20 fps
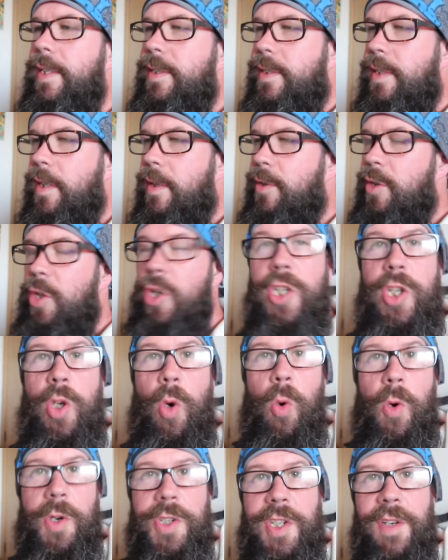it's the
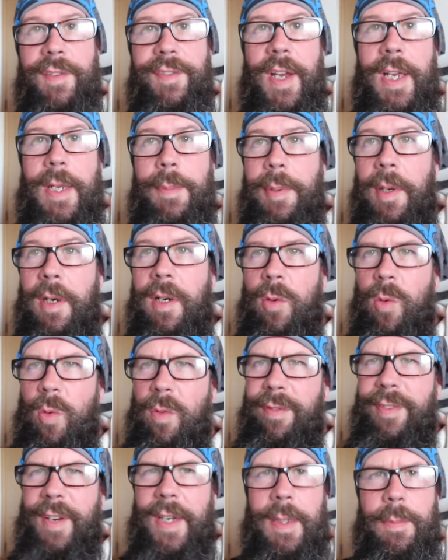Yorkshire Vapor,
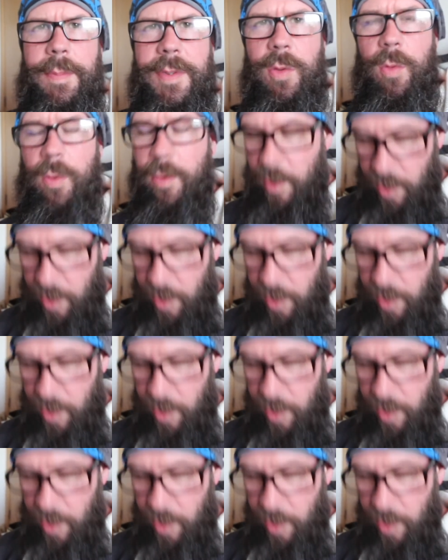or Vapes, or